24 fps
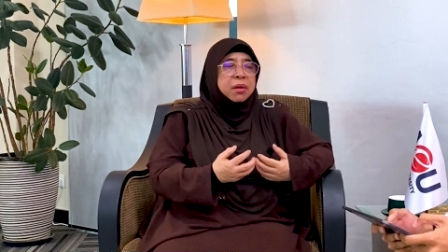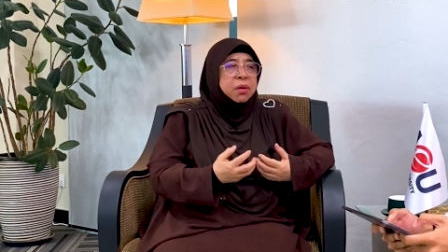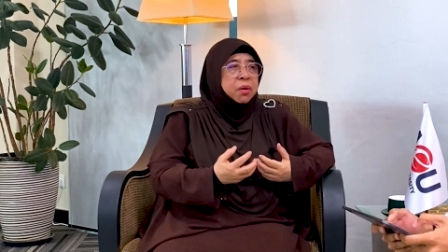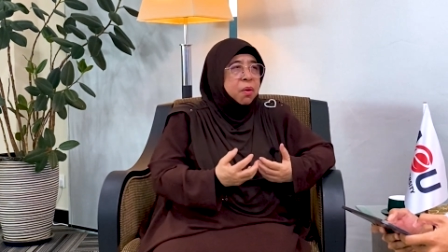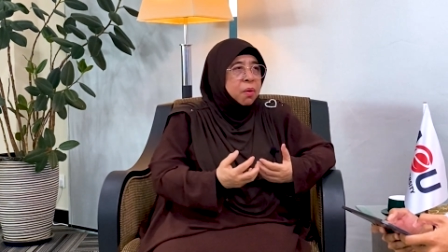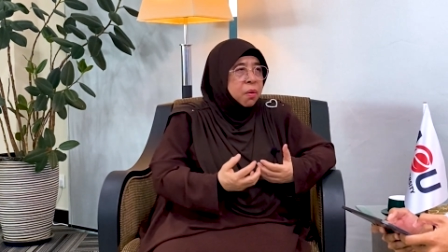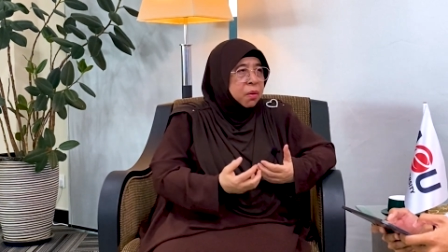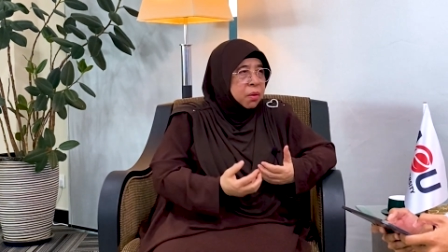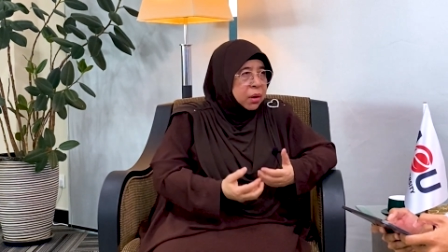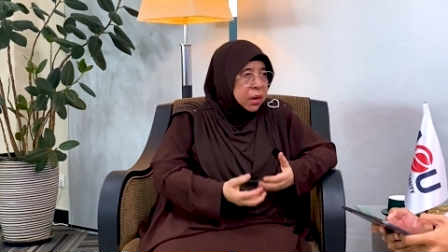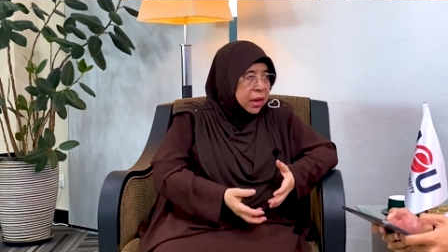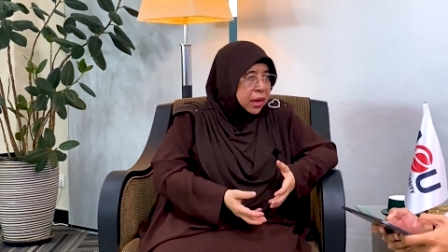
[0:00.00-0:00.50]

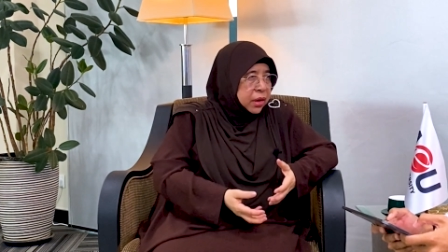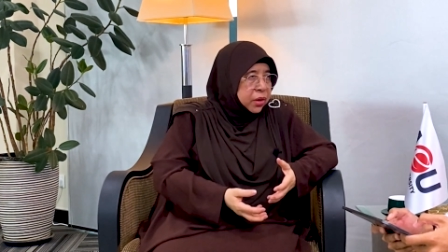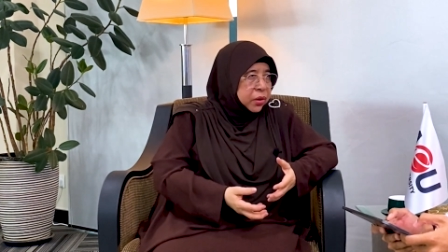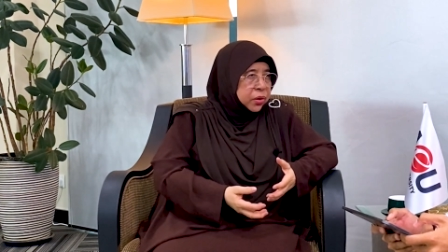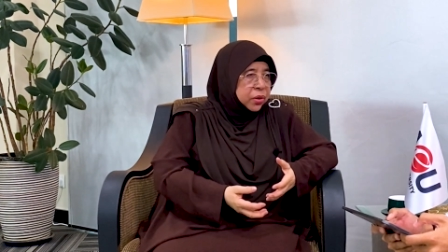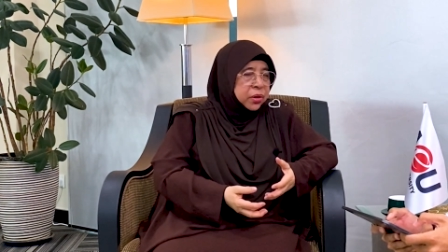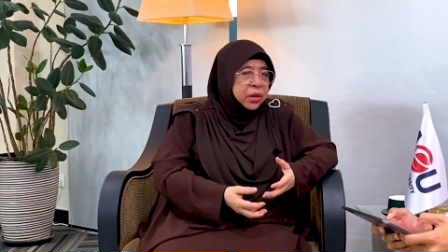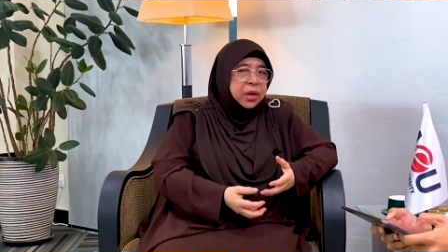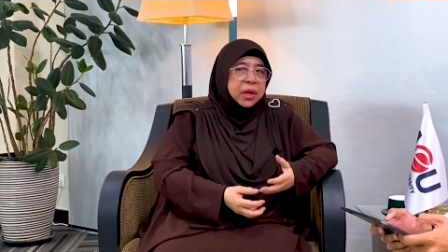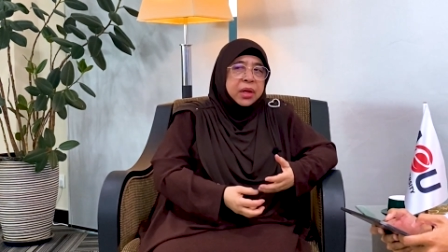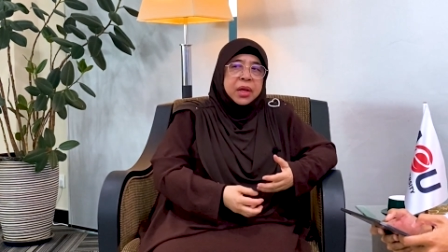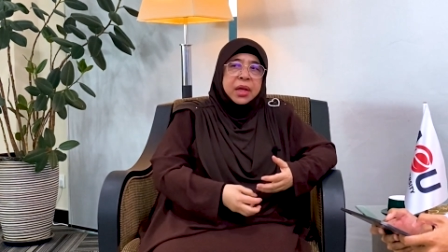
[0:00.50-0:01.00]

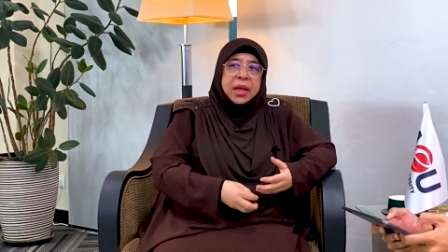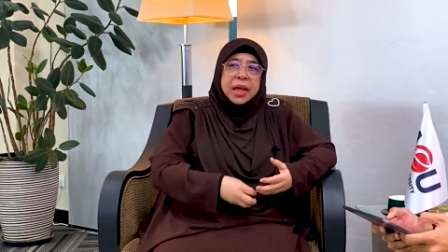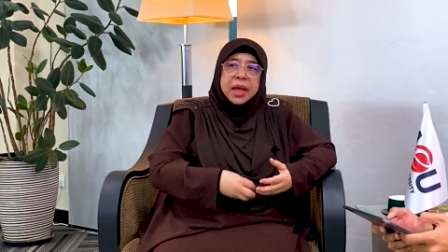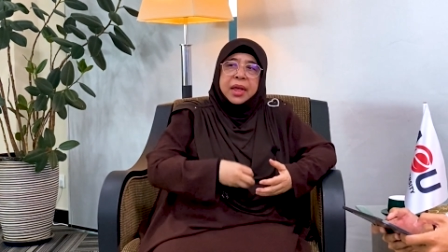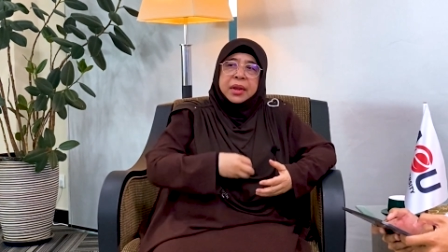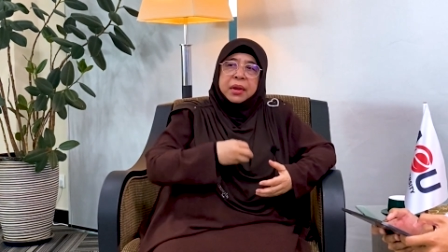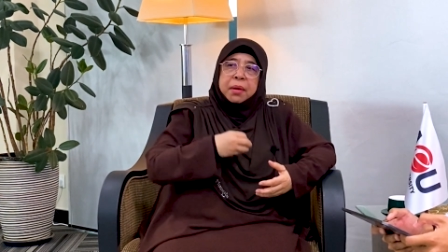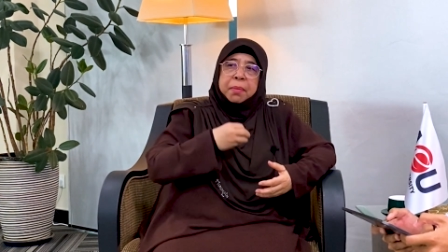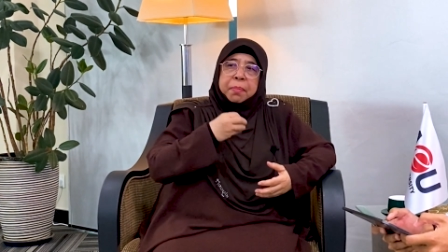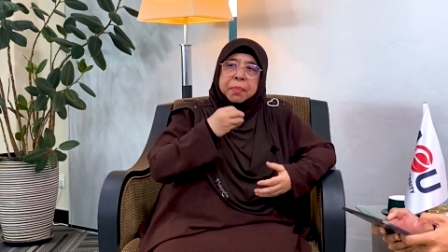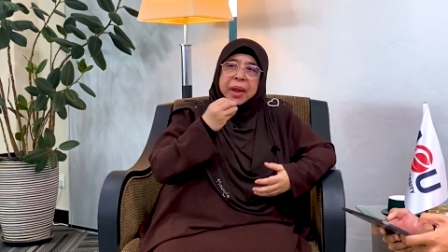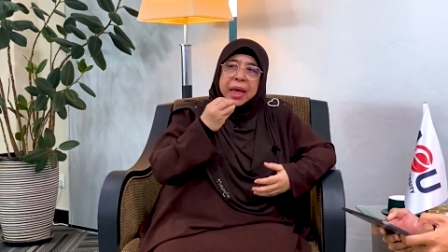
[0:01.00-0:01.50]
knowledge
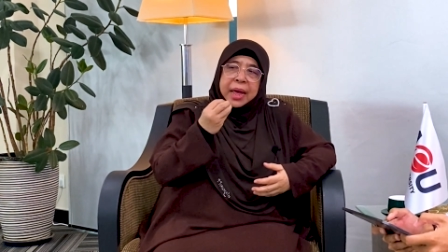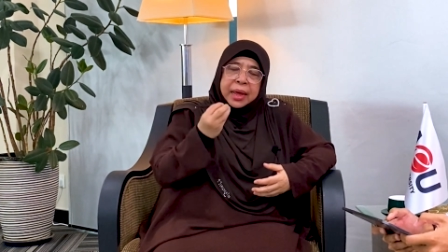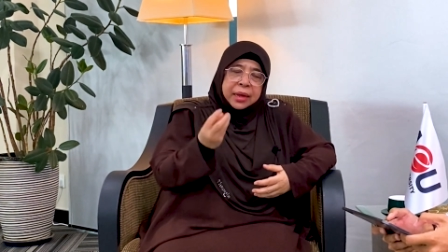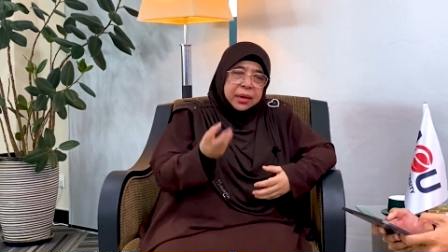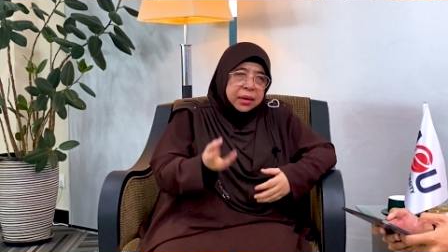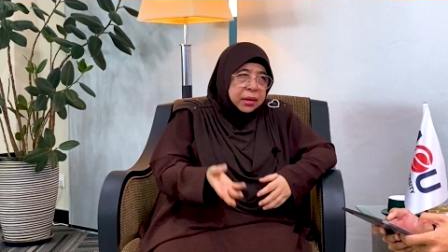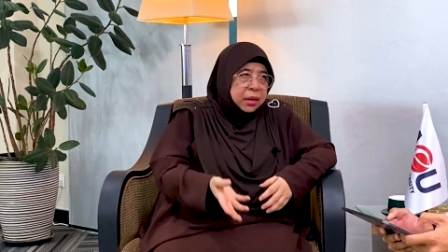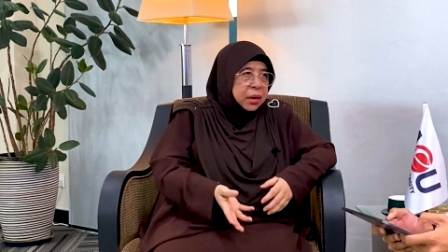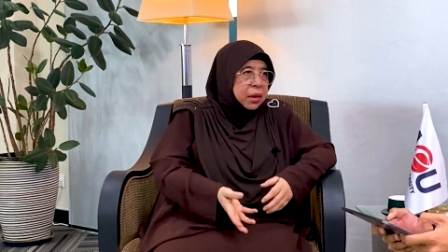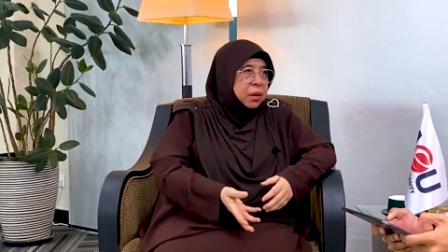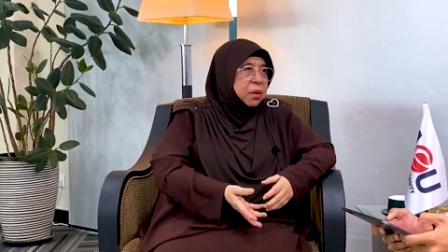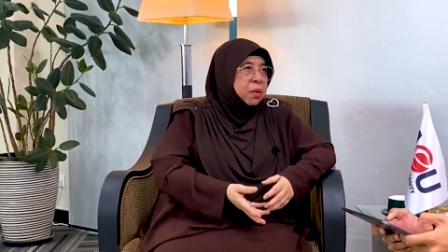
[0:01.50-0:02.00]
and
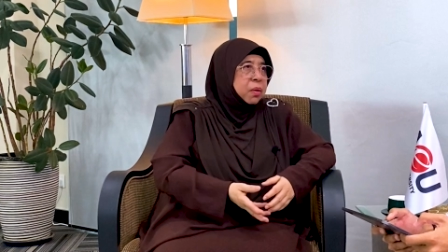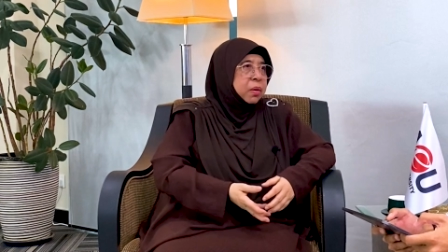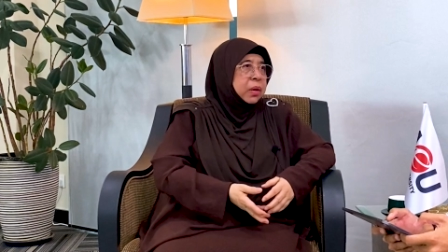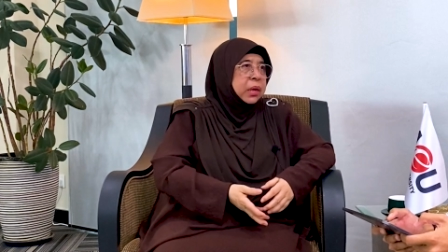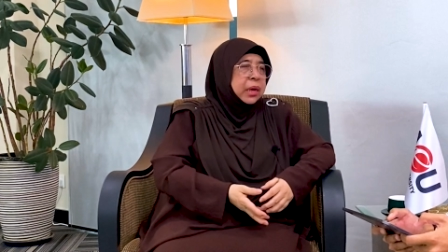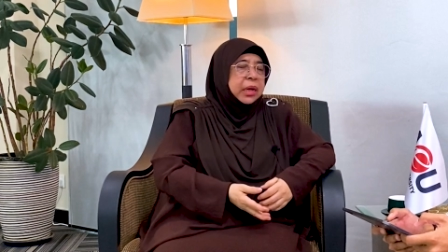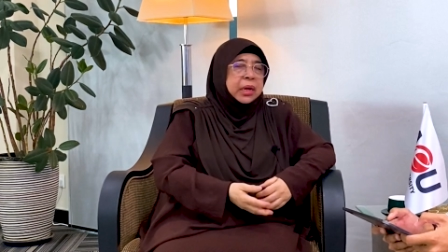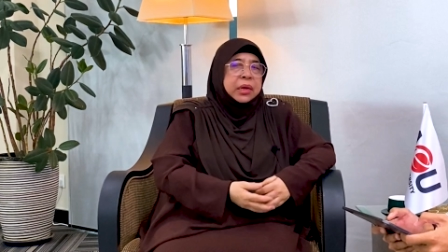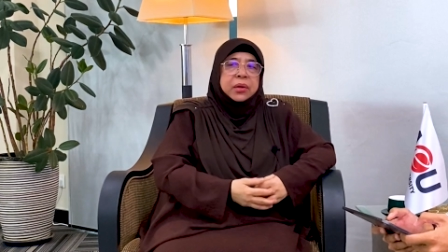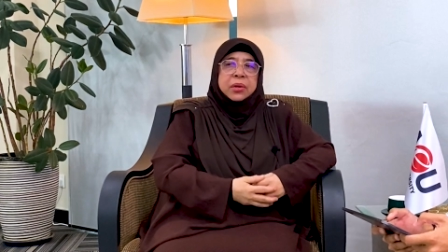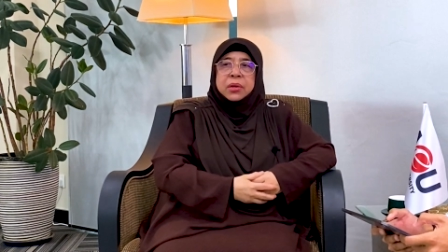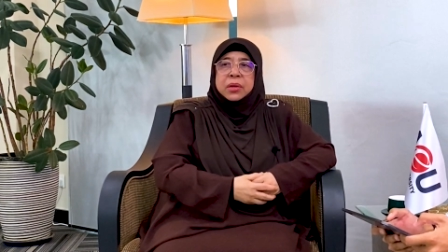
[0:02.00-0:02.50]
applying the
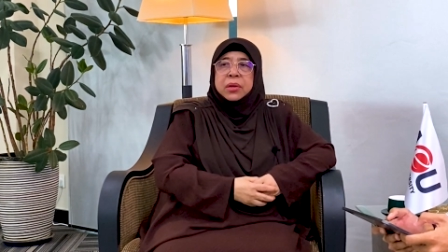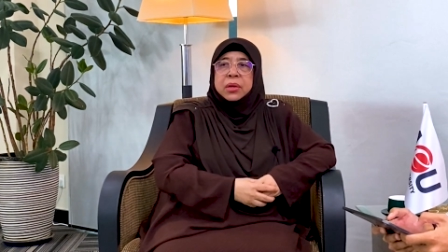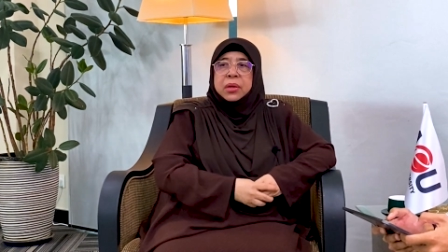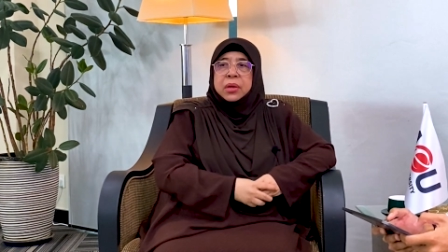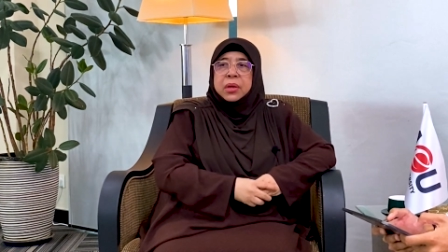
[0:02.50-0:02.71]
knowledge